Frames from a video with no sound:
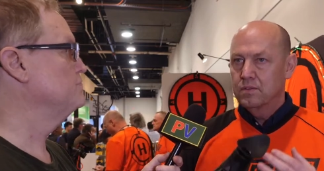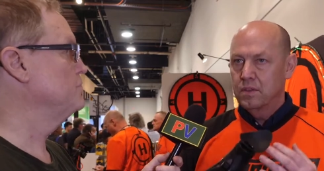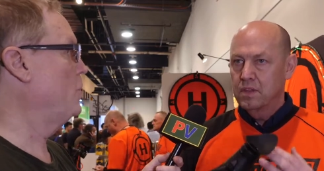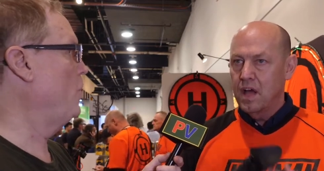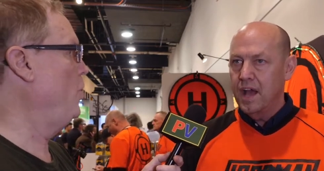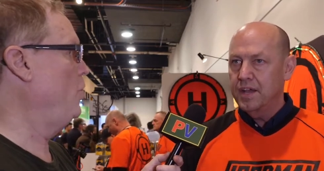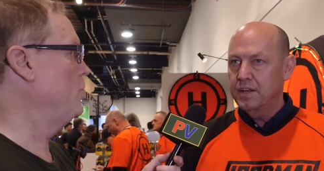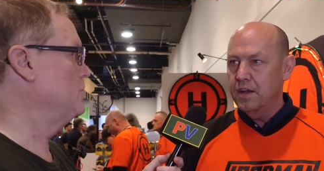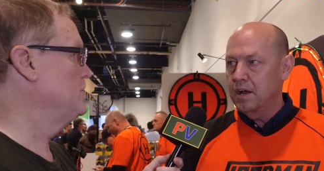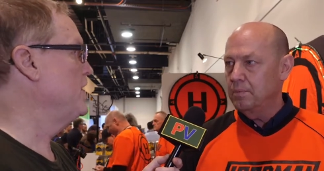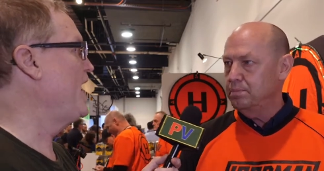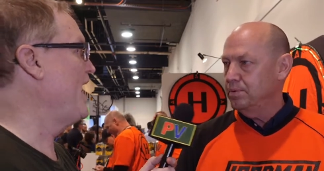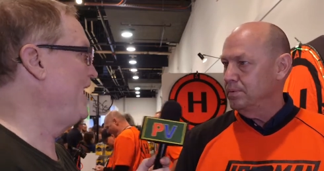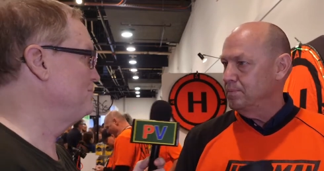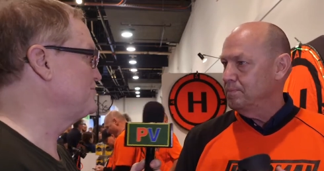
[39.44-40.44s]

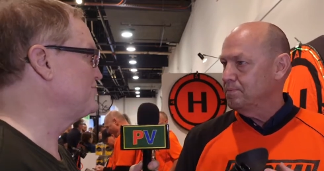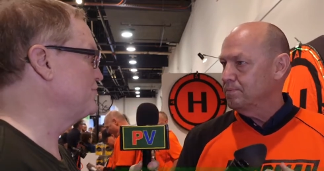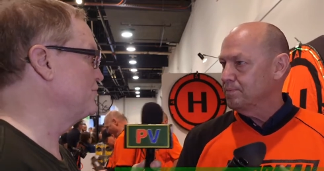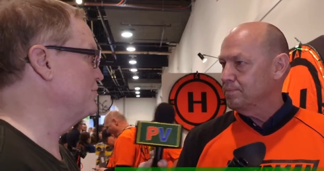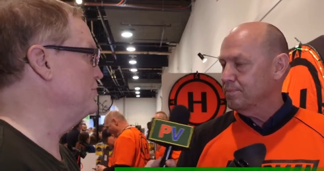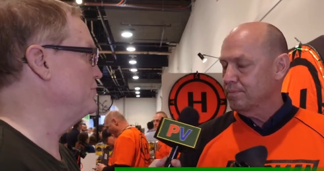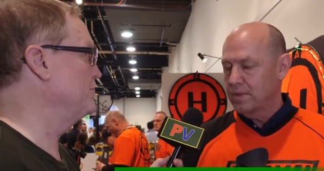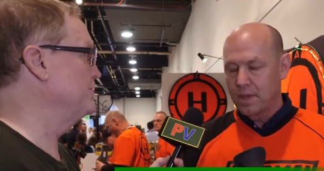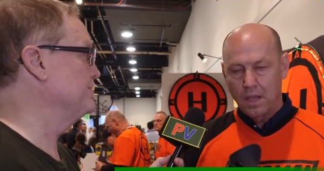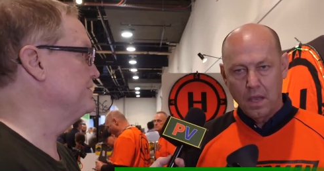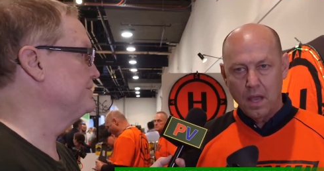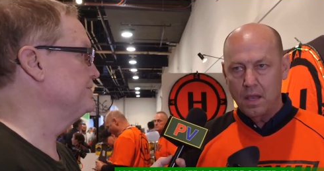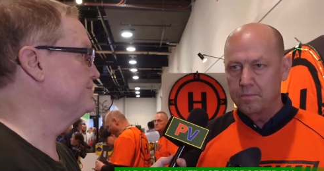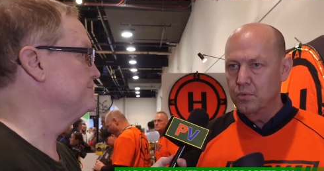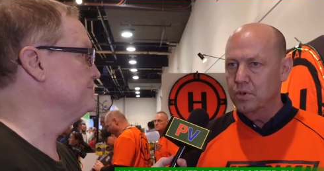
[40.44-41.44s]
Speaker 1: lineup. Absolutely.
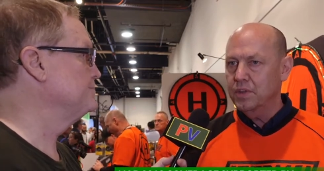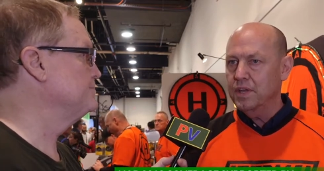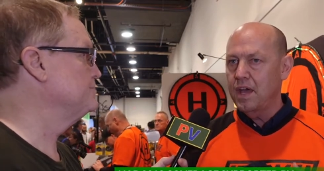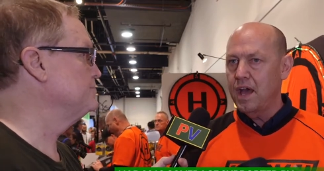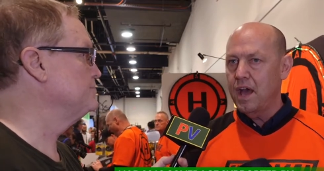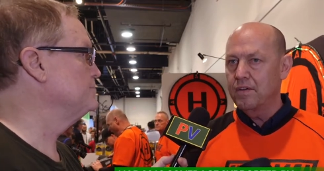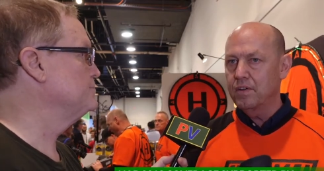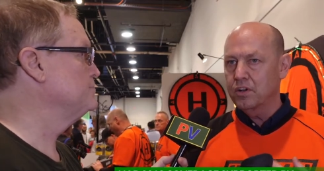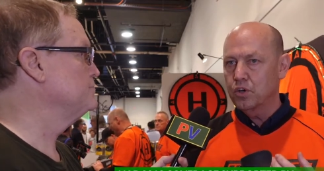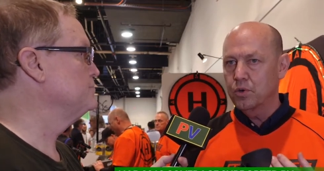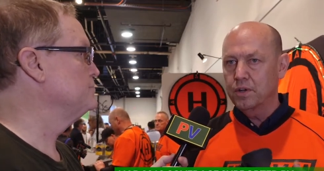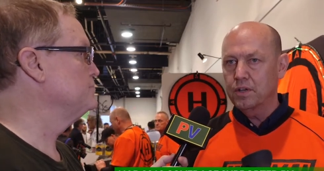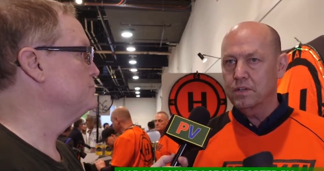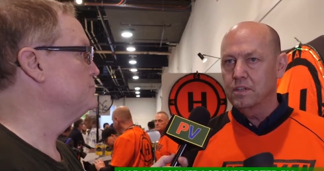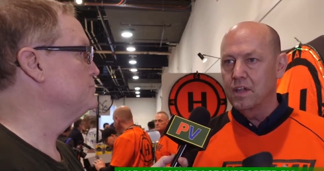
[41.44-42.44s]
And really have a
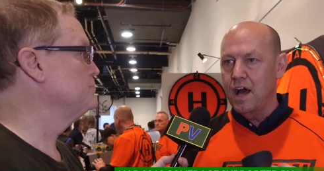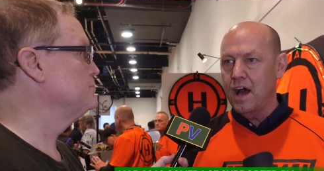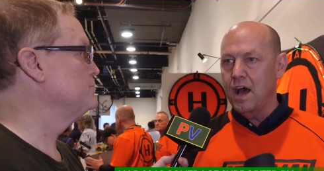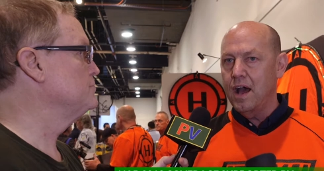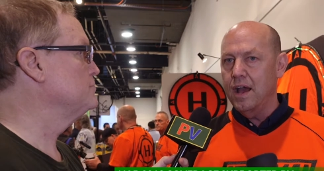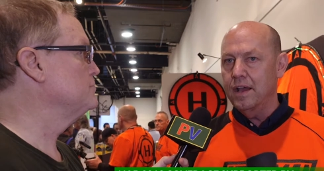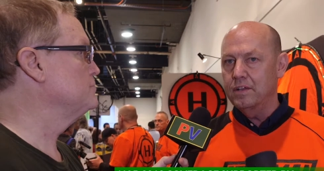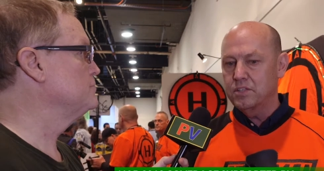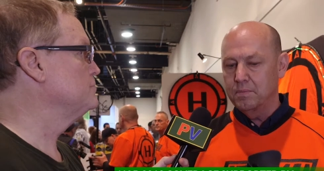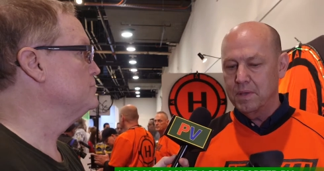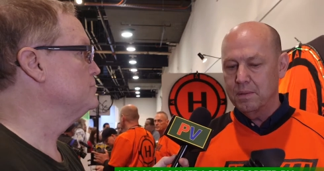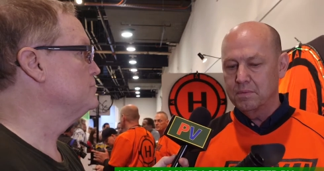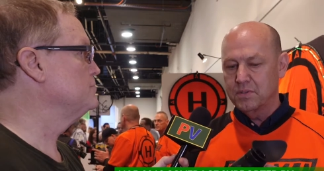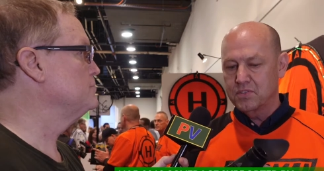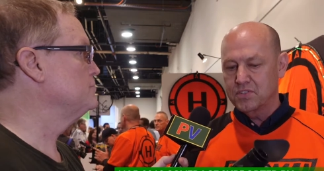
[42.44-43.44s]
critical eye to
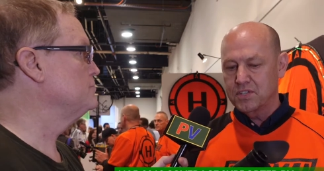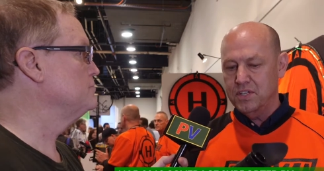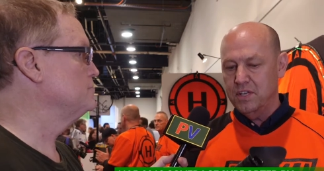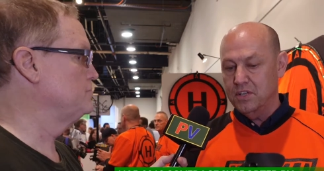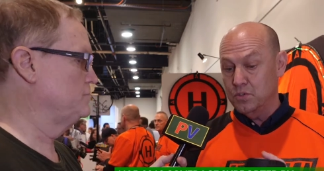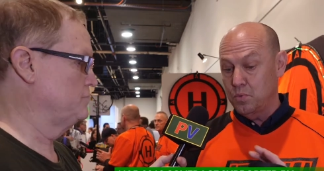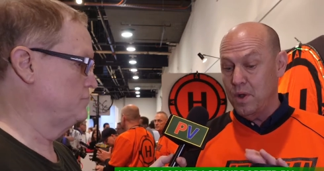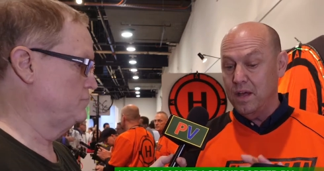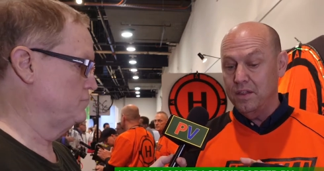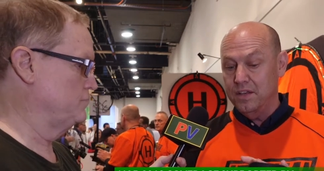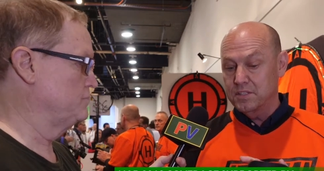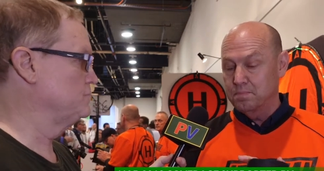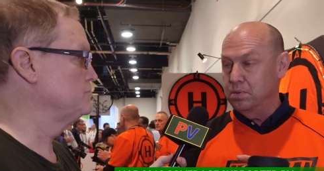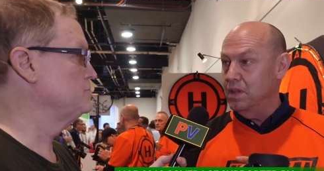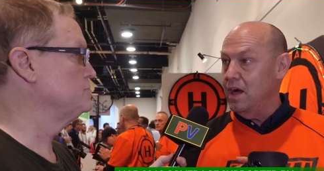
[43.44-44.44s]
be able to see as well
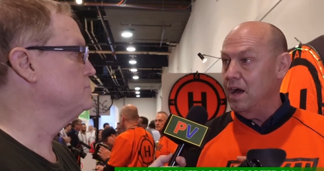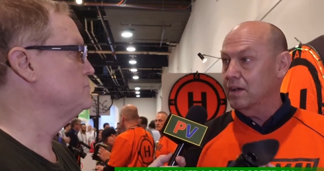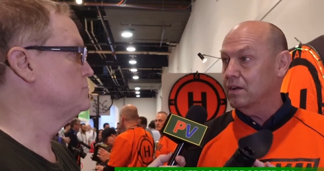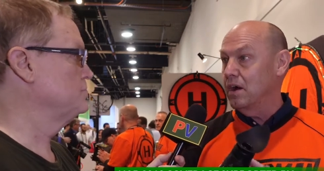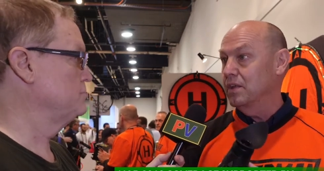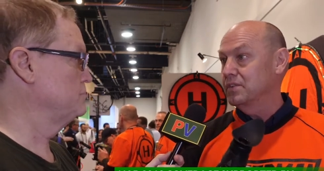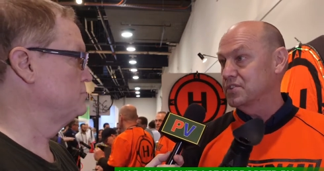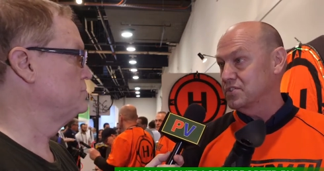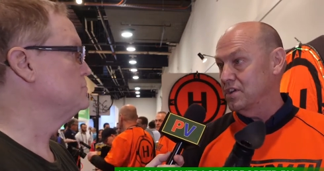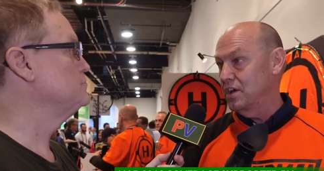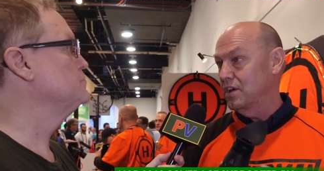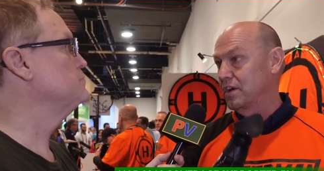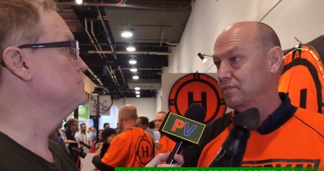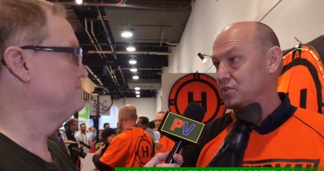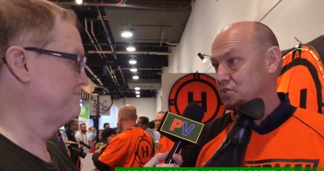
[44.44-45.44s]
as block all the
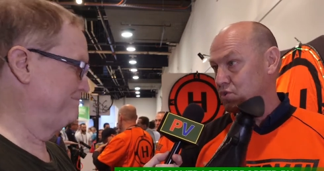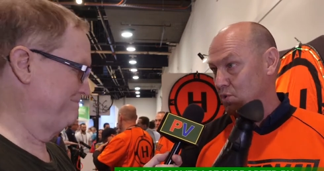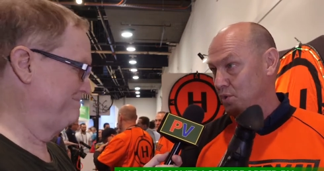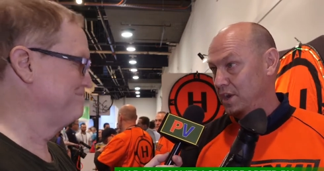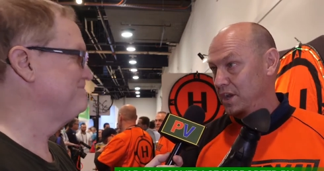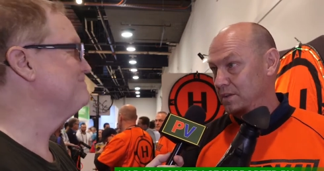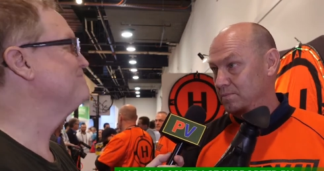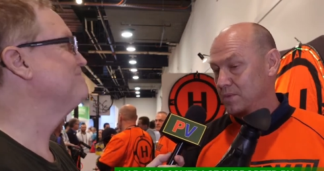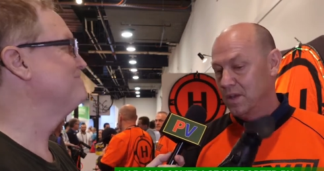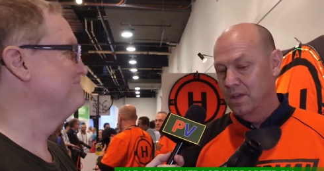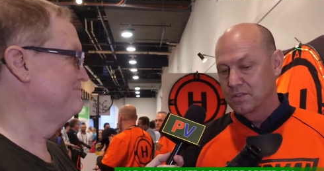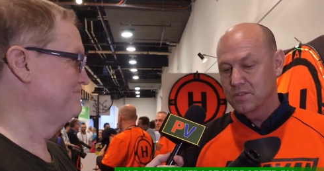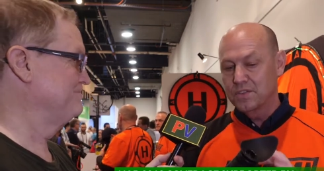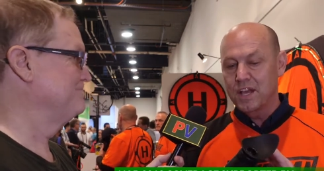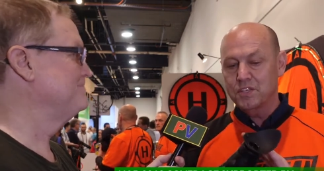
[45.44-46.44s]
sun off the screen.
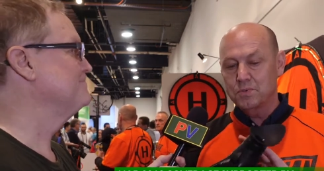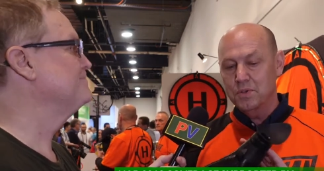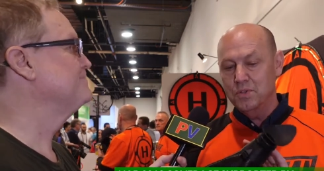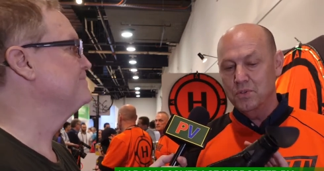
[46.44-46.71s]
So that's what